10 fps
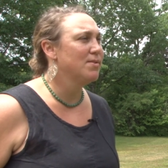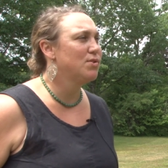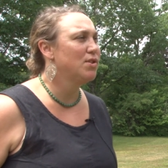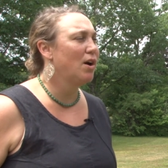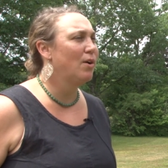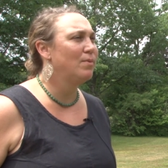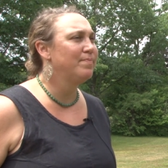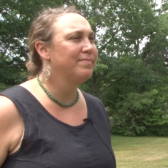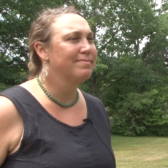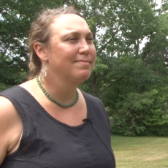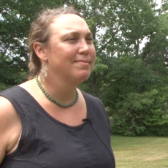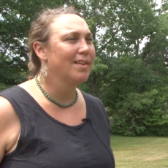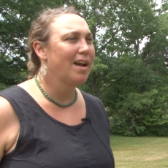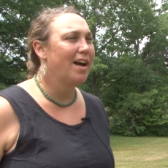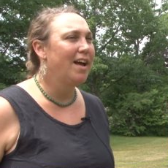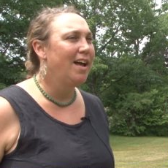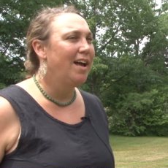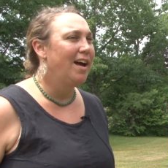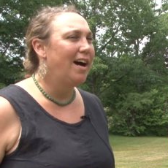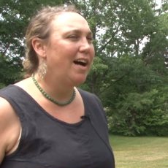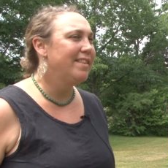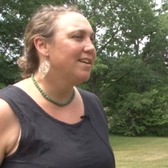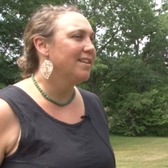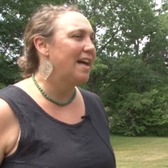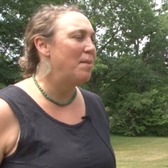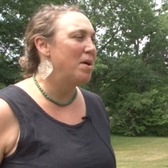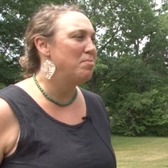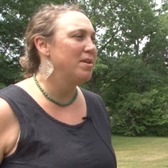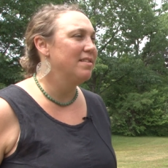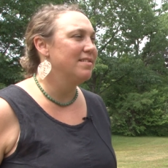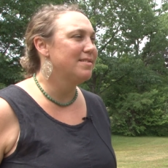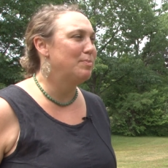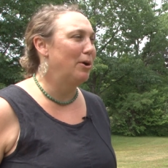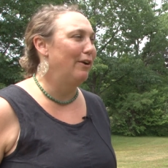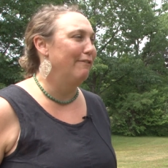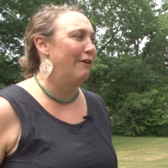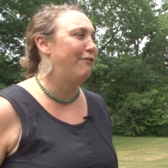So I think that might be the spirit of the